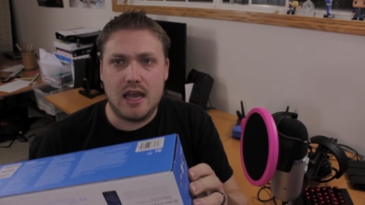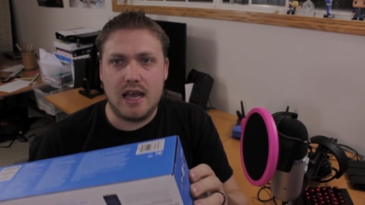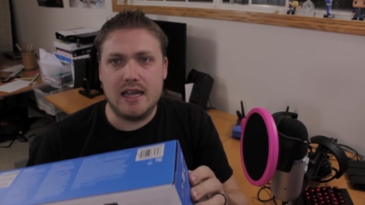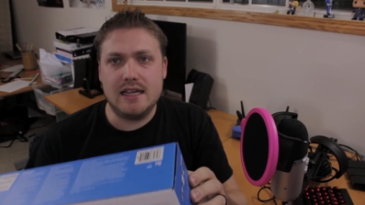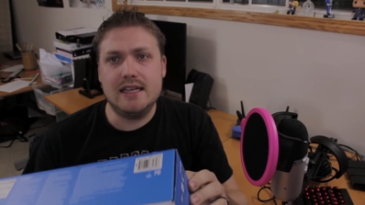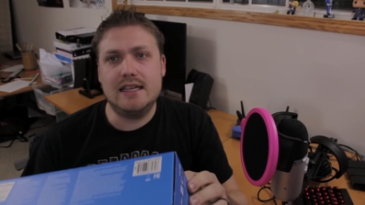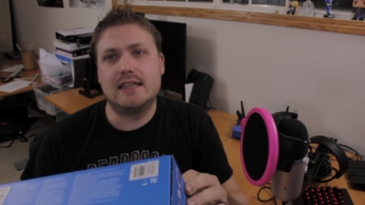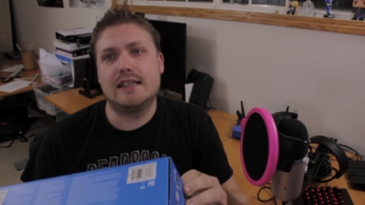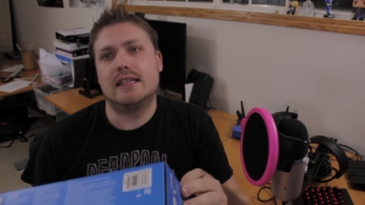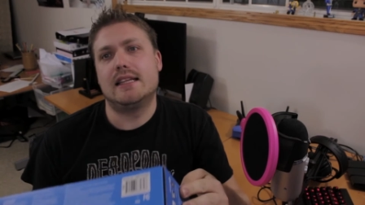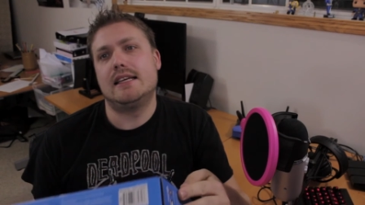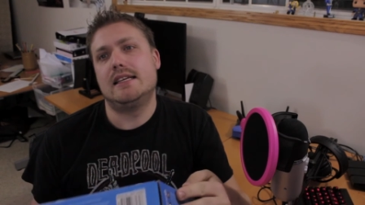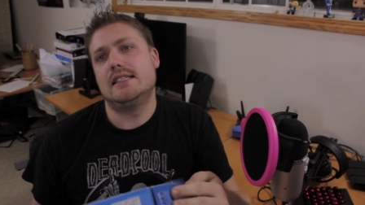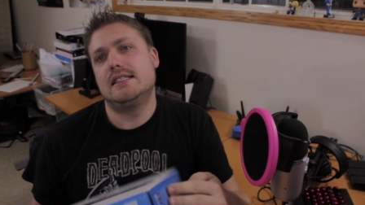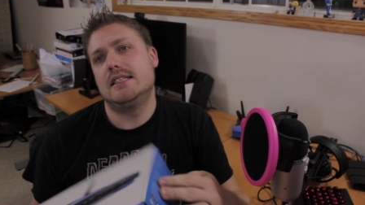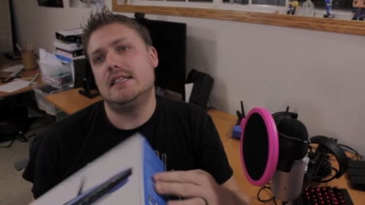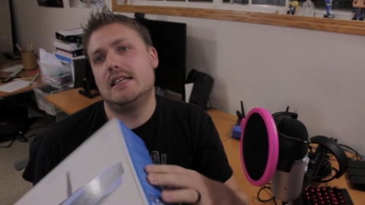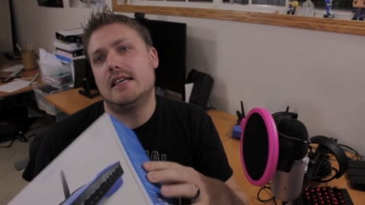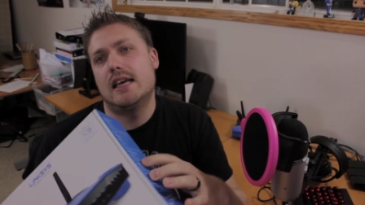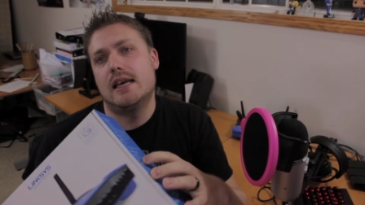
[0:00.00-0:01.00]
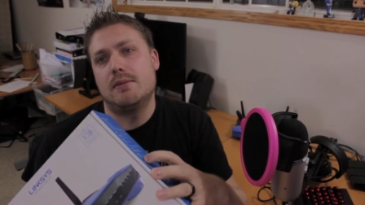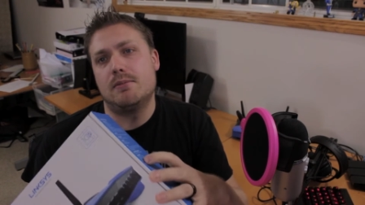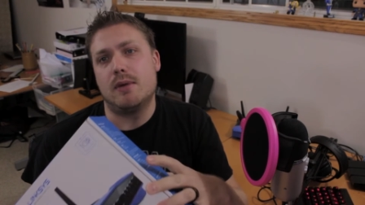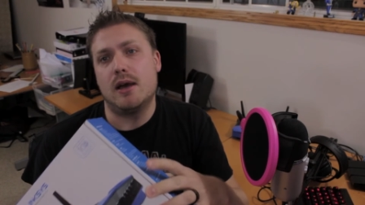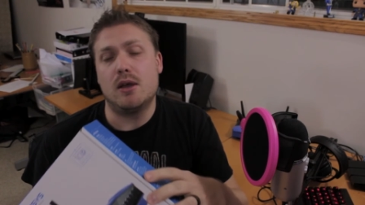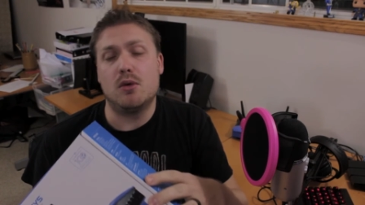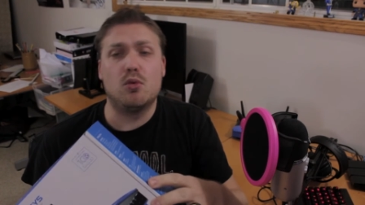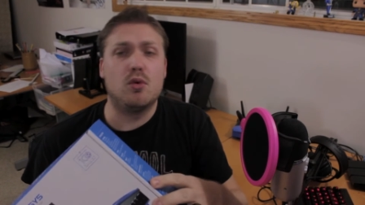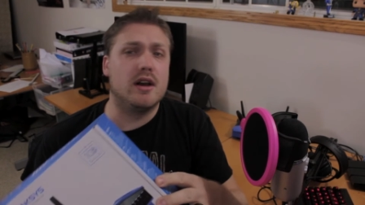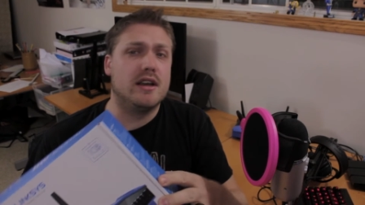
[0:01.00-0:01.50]
I got lazy and
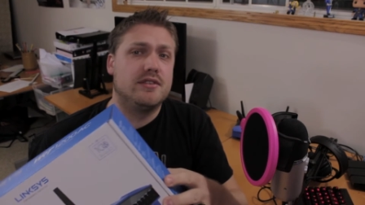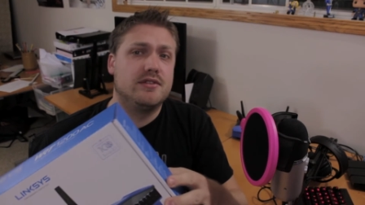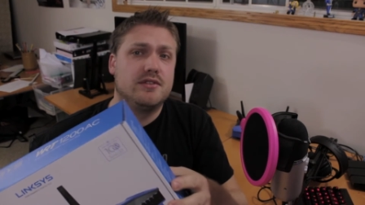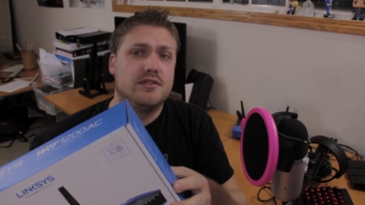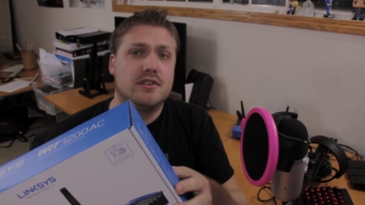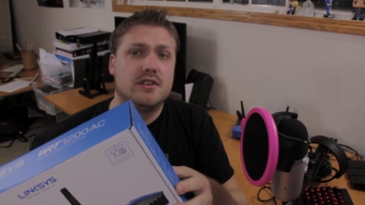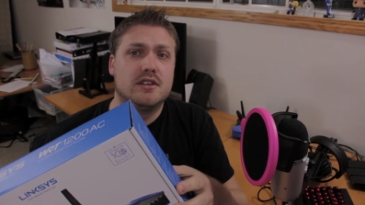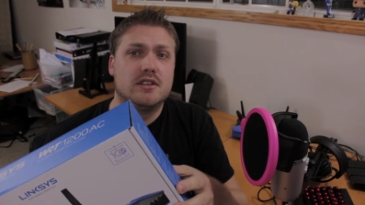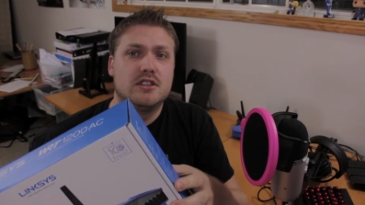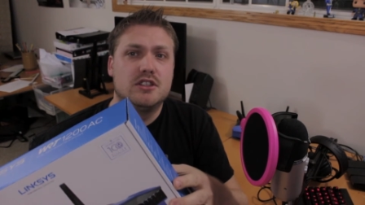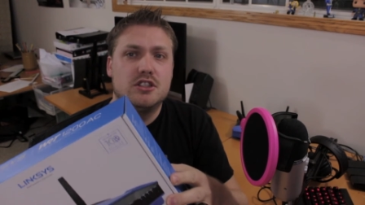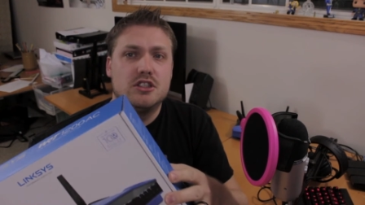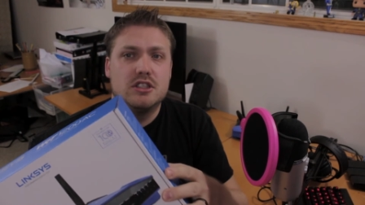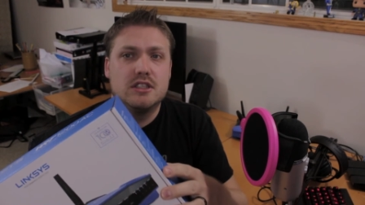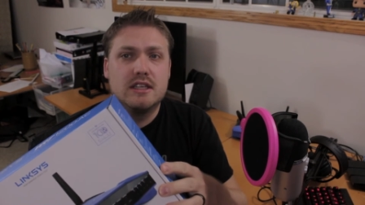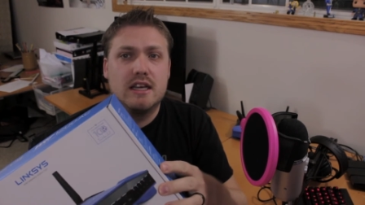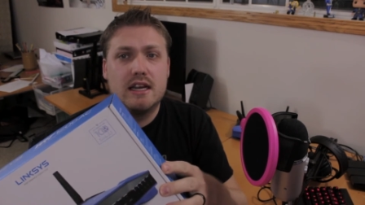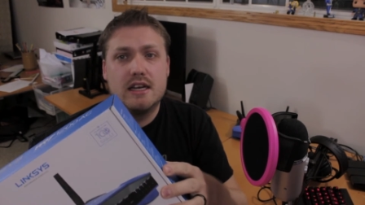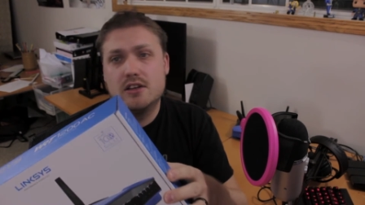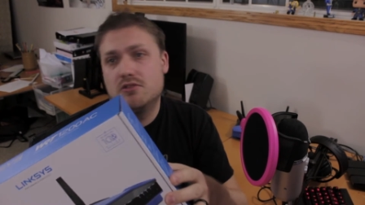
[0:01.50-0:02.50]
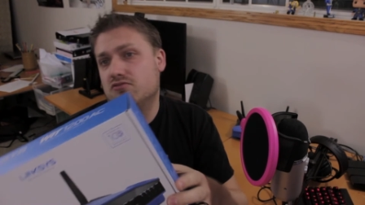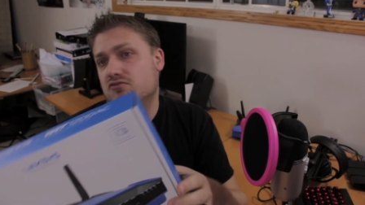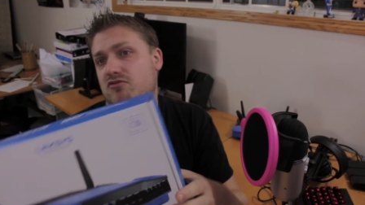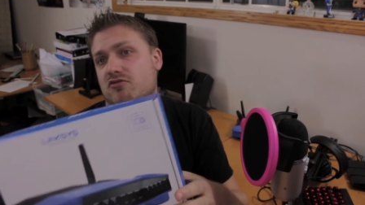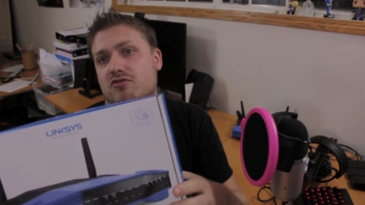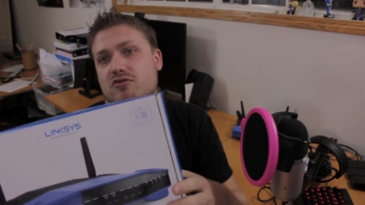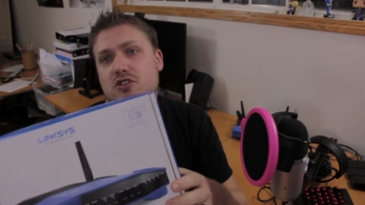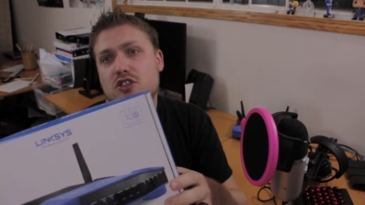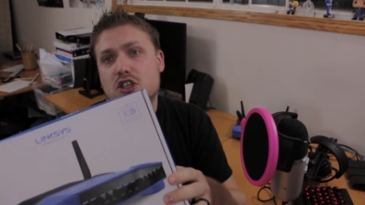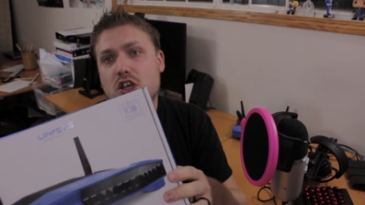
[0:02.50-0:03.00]
my wife kind of
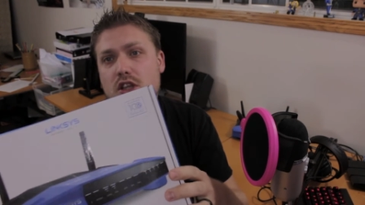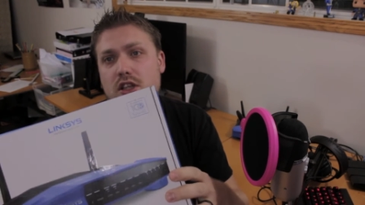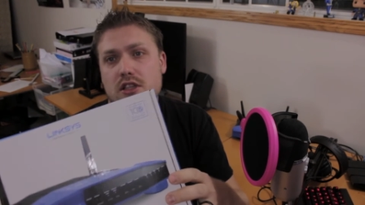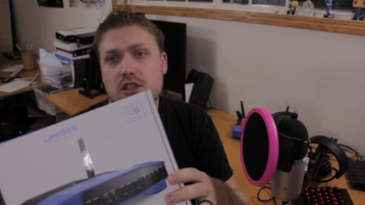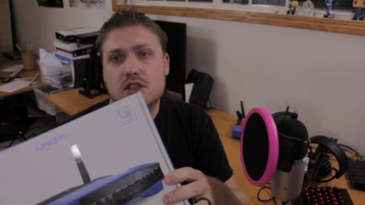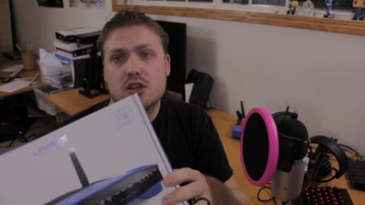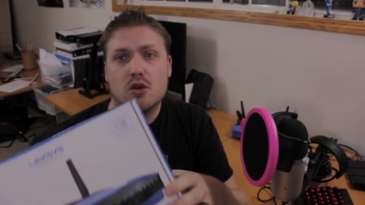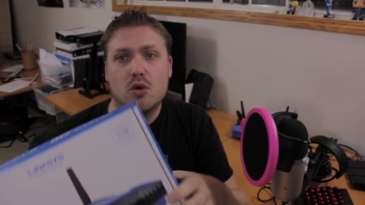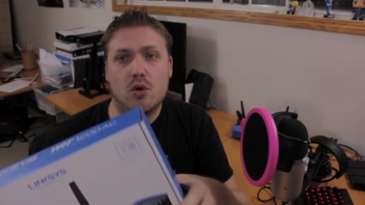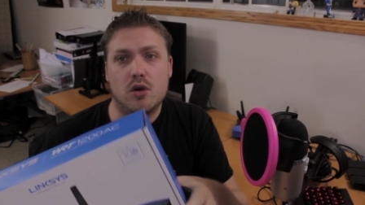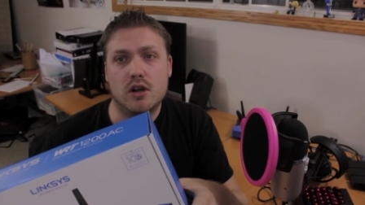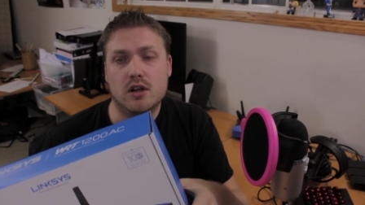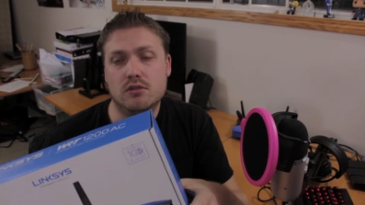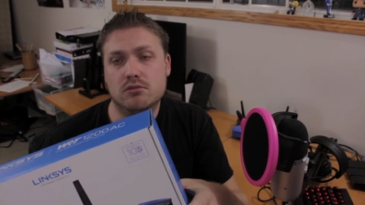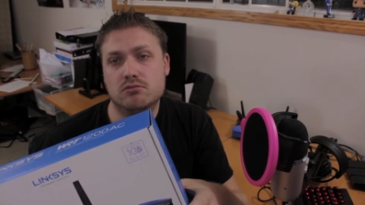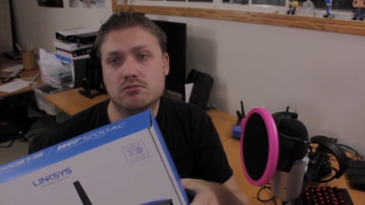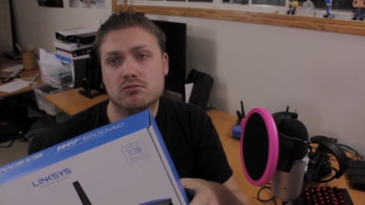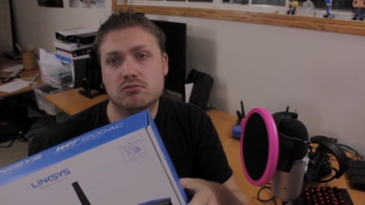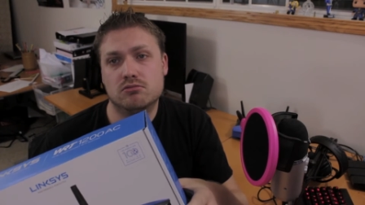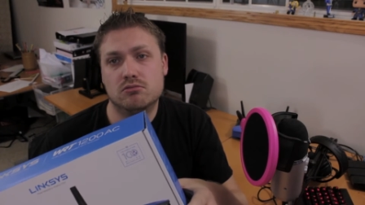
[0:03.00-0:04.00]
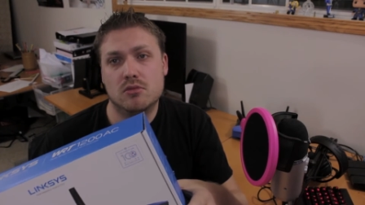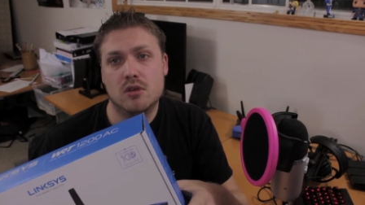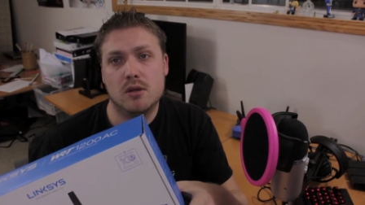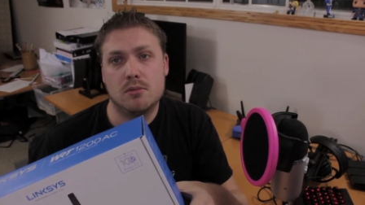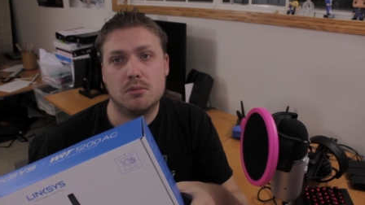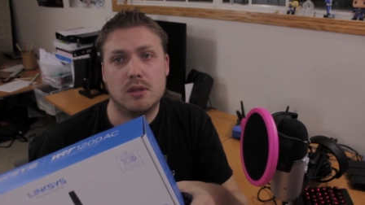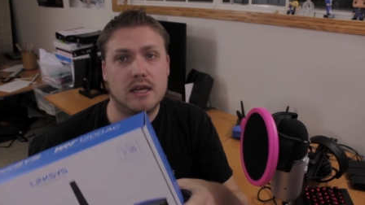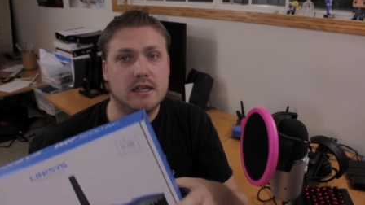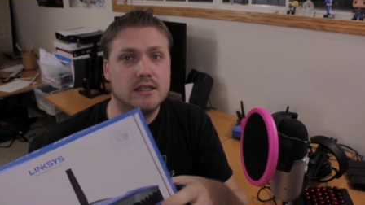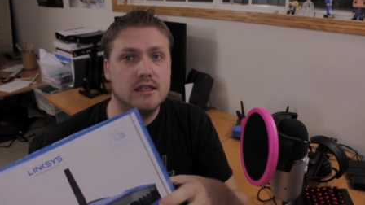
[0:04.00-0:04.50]
saw it in the corner,
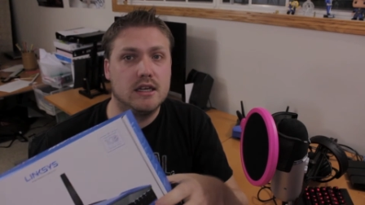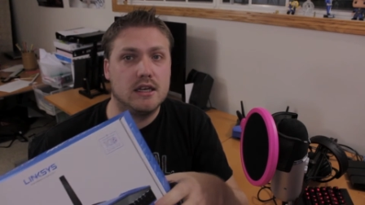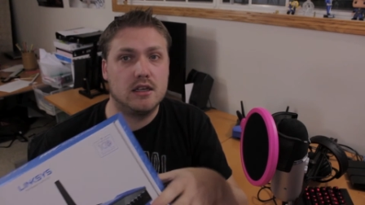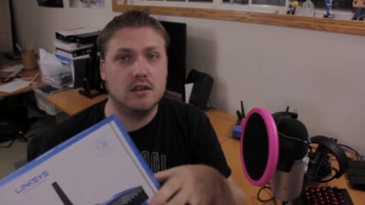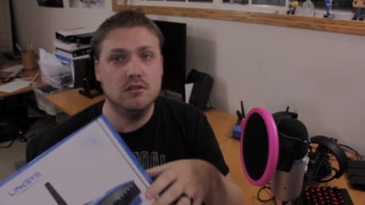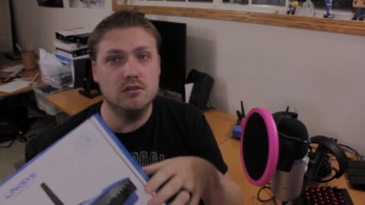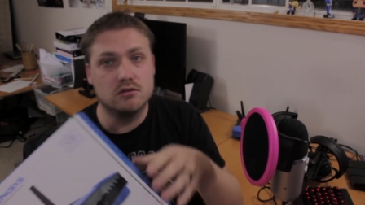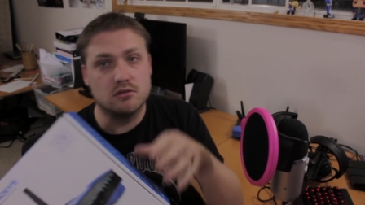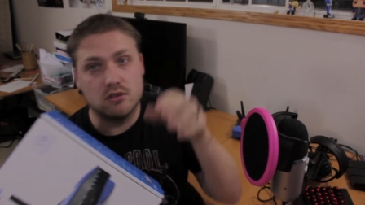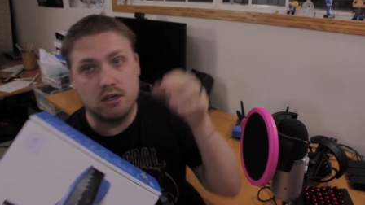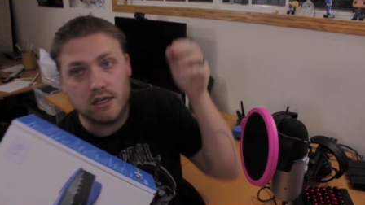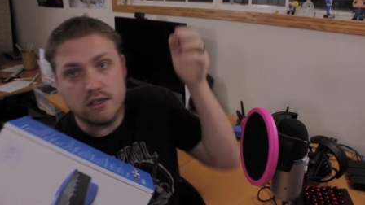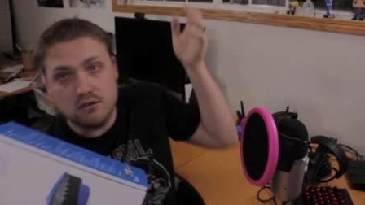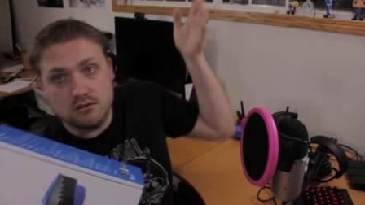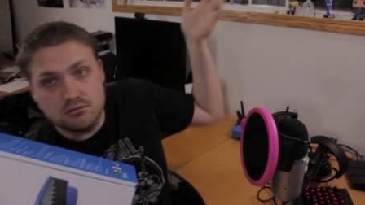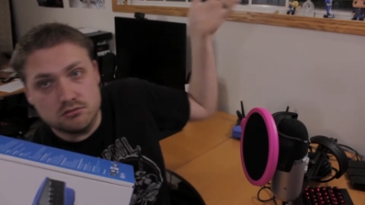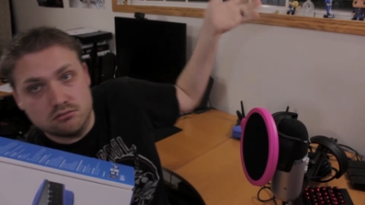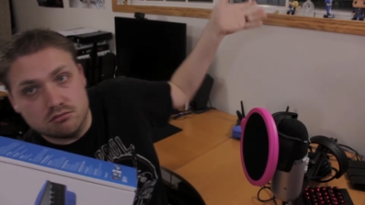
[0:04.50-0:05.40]
plugged it in right